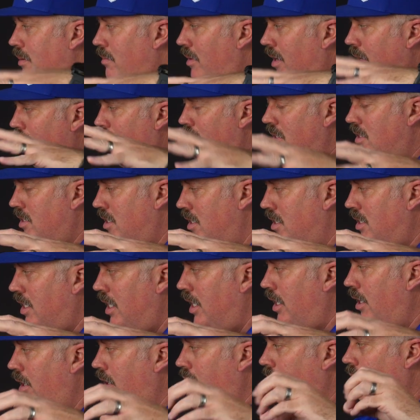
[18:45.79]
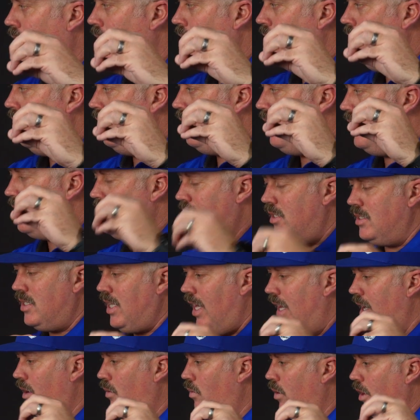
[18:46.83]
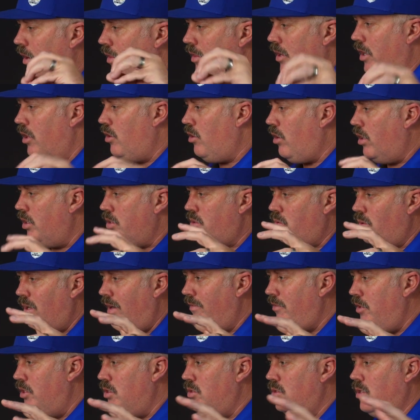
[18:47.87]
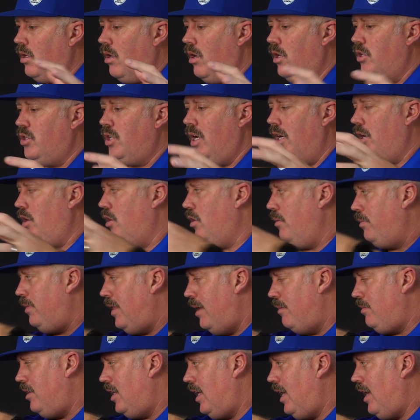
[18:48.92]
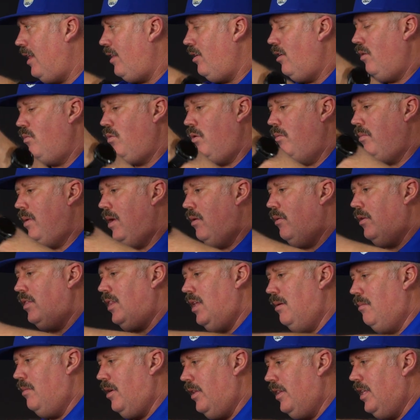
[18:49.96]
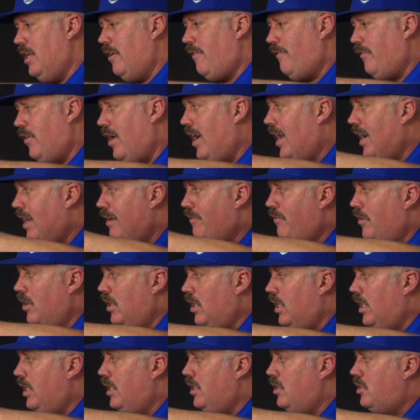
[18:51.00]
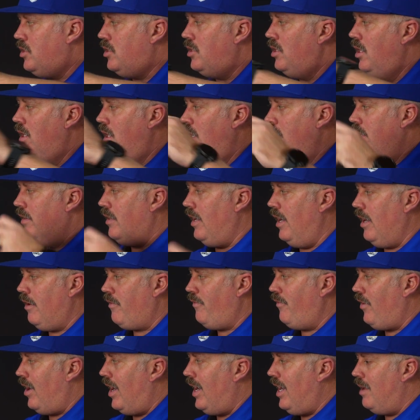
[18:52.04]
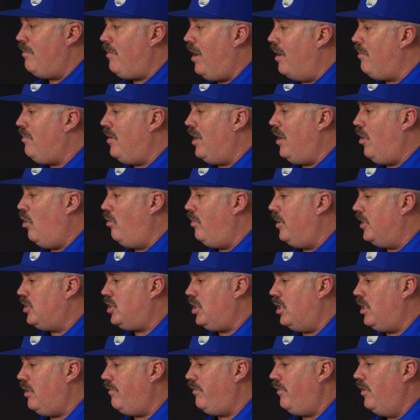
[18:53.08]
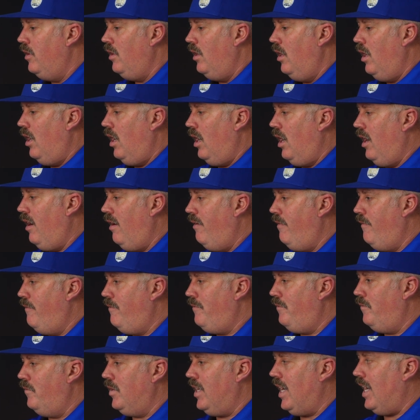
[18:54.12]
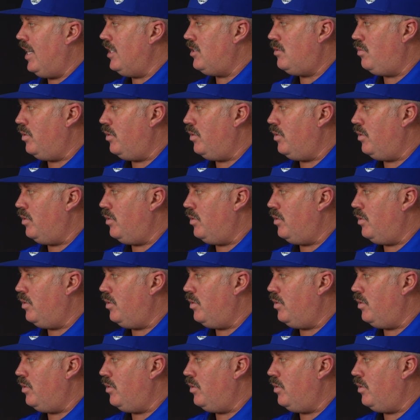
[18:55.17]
been in business here. This is kind of where their gross revenues are, and try to group them together, and we'll meet with them on this Friday for lunch. The next Friday might be a whole bunch of guys